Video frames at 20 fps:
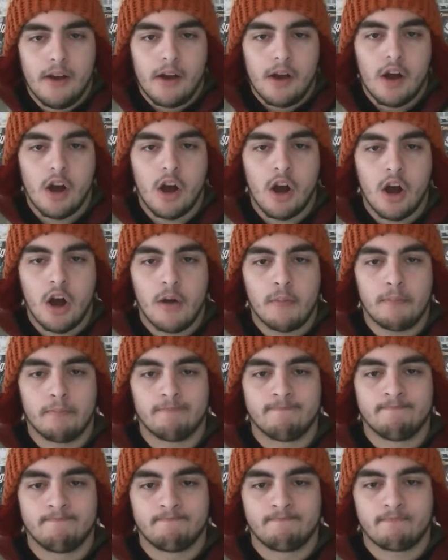
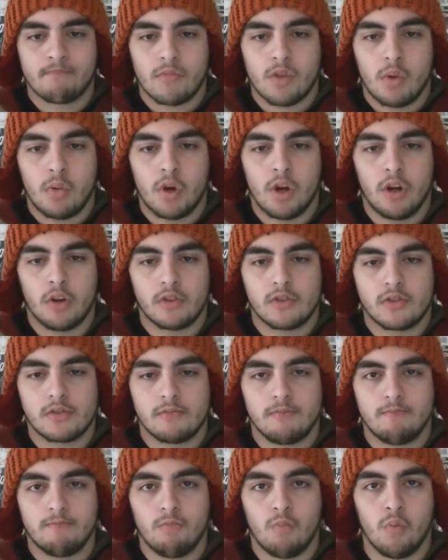What
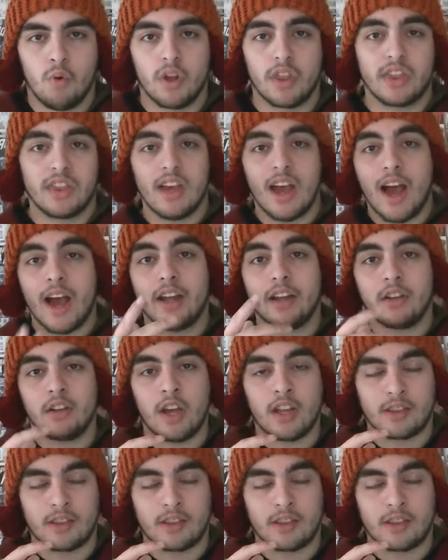else? With that,